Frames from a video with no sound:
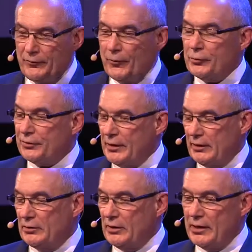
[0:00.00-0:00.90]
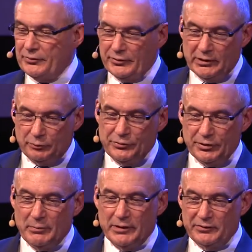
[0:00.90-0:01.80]
first thing in the United States when
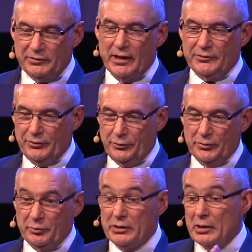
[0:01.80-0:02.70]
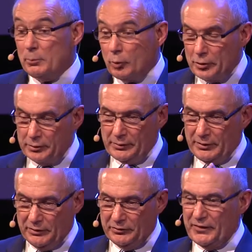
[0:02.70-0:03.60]
somebody decides to do this with an employer that
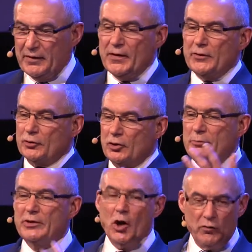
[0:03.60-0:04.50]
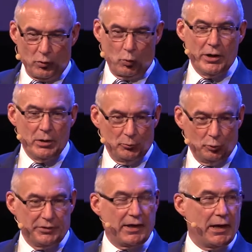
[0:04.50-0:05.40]
does it, they think they're going to be overwhelmed
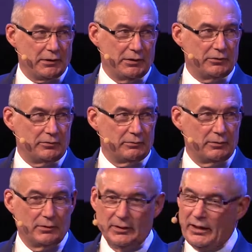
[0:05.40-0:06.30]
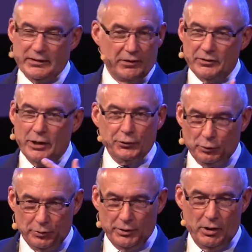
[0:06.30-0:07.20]
with candidates. And that's not
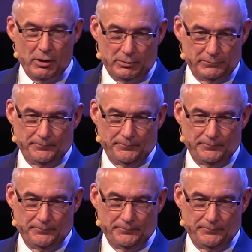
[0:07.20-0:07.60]
true at all.